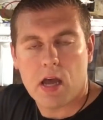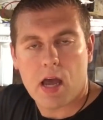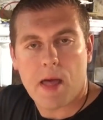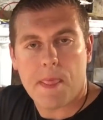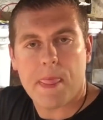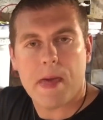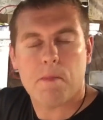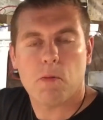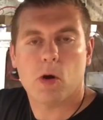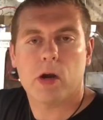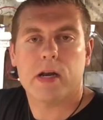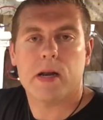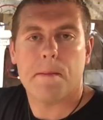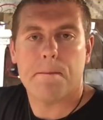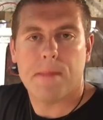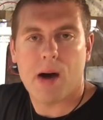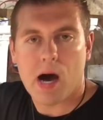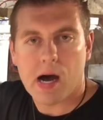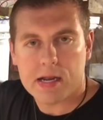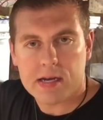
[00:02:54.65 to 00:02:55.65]
and then we're gonna
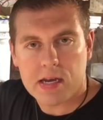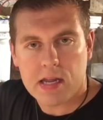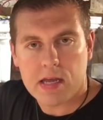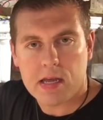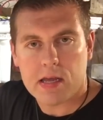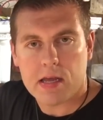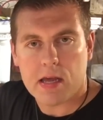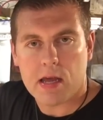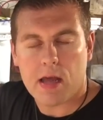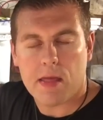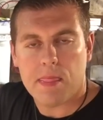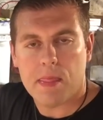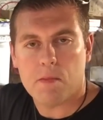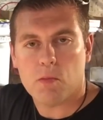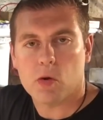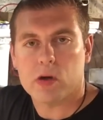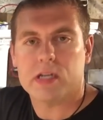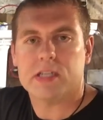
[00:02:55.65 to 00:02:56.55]
bond it, and then we're